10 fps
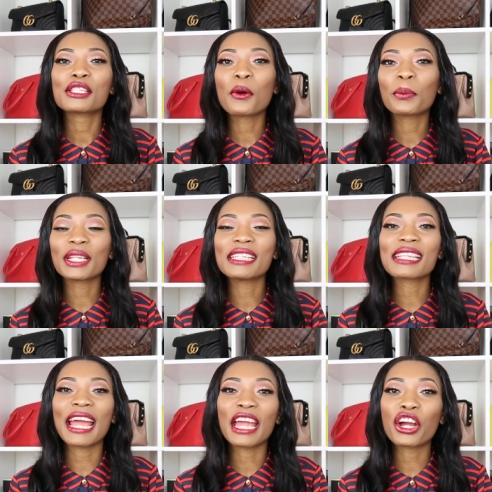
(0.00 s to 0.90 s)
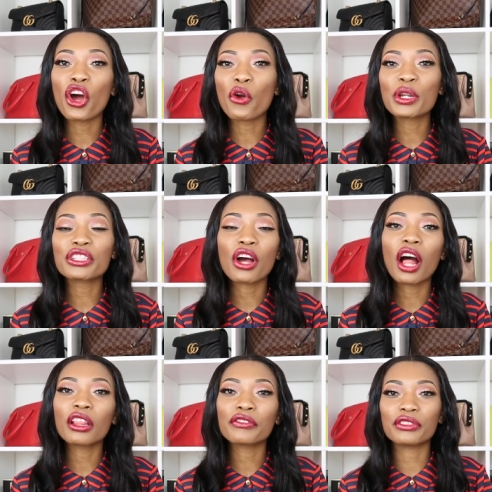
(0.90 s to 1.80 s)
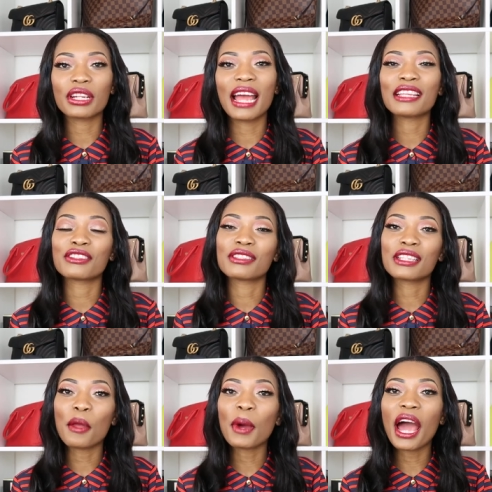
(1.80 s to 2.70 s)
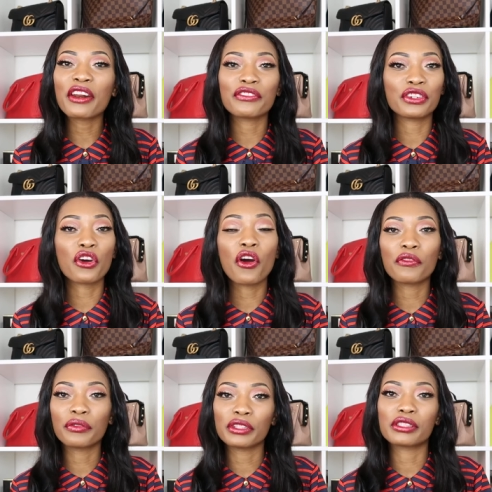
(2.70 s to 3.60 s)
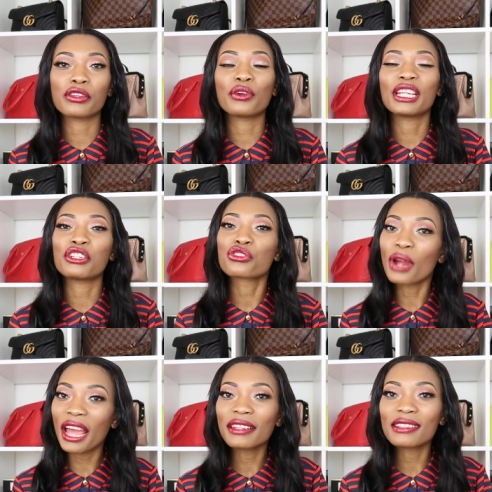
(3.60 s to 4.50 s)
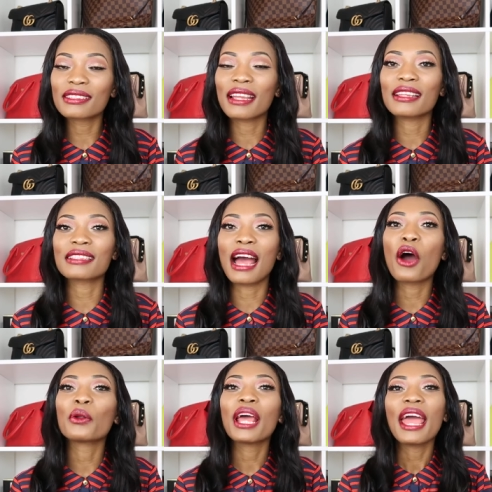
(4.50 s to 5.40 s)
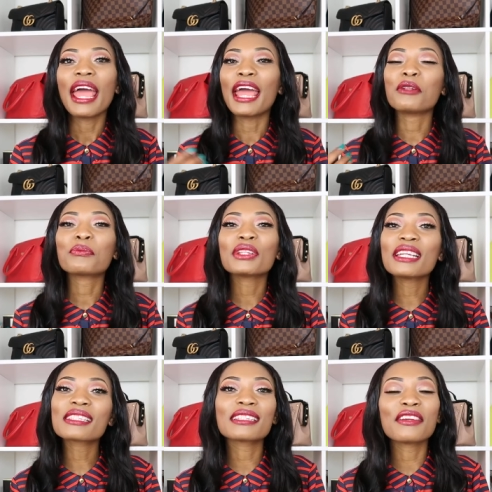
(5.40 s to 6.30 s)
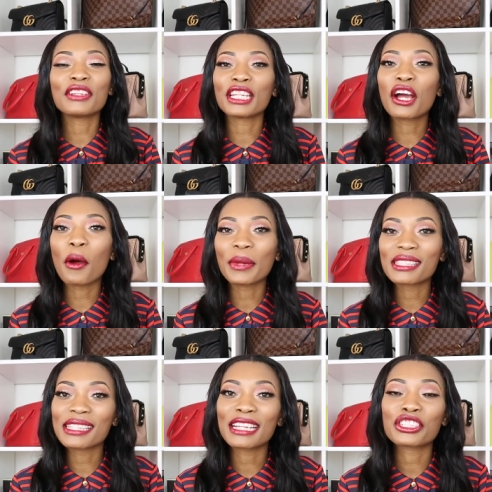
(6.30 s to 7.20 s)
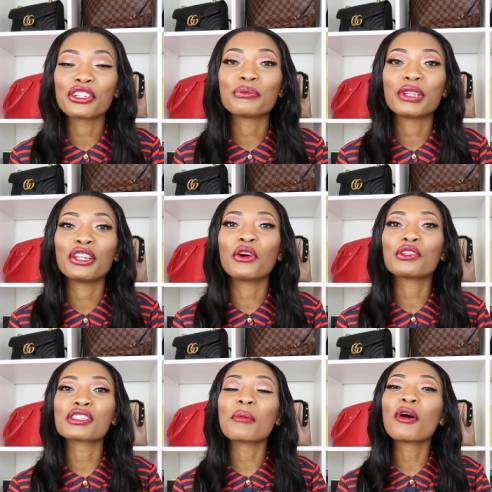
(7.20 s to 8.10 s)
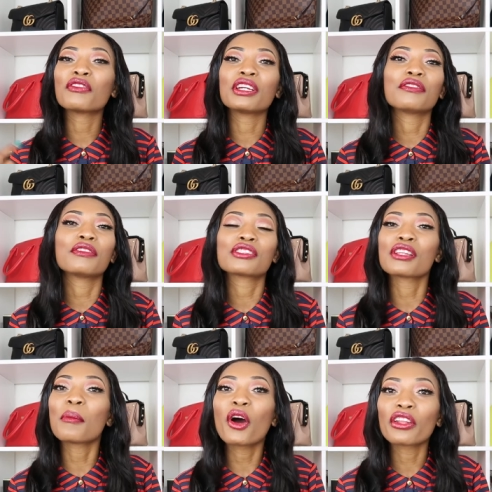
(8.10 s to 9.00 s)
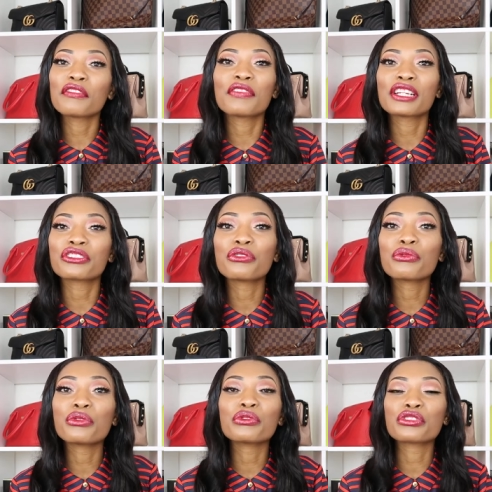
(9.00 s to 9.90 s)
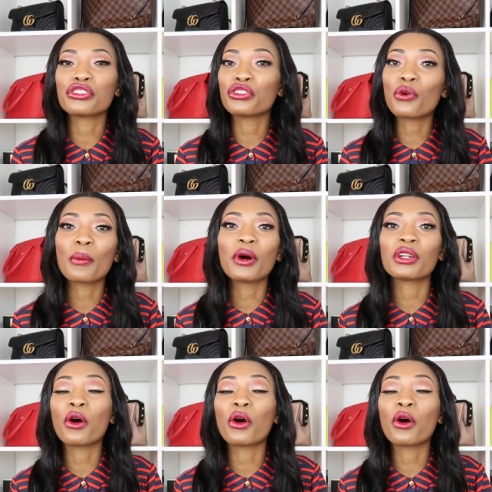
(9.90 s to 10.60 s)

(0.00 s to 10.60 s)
So please I encourage all of you guys to step out of your comfort zone and try these things out and please leave in the comment section below some of the some other fashion rules you know about.